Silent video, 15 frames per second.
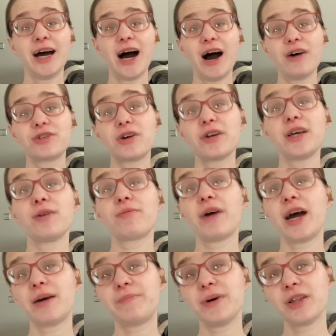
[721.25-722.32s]
I was already a
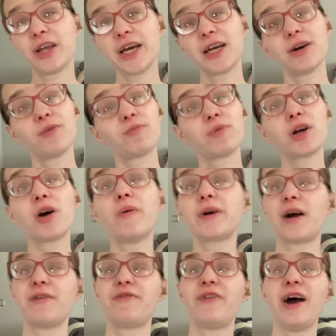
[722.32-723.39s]
wreck, but like, we're
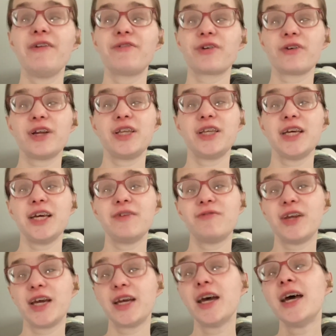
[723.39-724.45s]
going on 5:30 in the
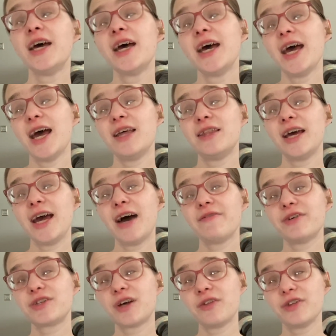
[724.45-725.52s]
evening, and they
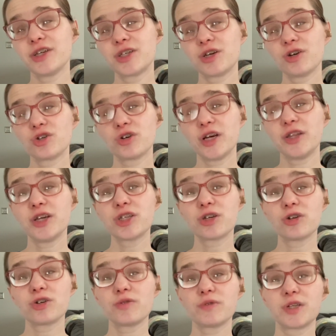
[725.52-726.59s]
haven't done the surgery. And this
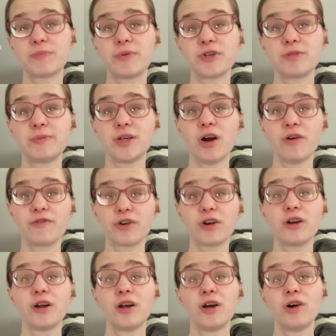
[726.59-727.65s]
surgery was supposed to be
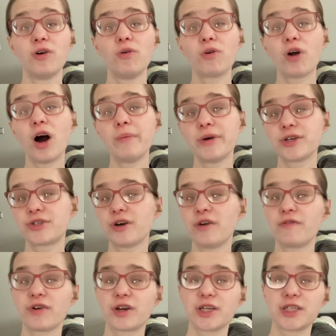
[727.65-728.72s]
over, or almost
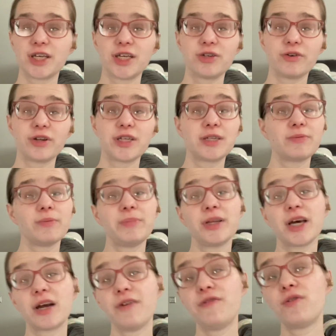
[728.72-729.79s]
over, because they told us it would be
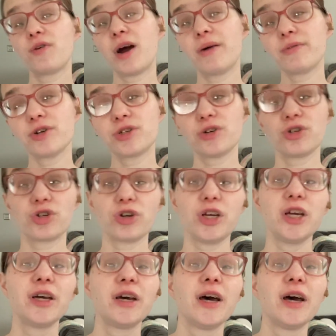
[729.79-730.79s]
like a 4-hour surgery.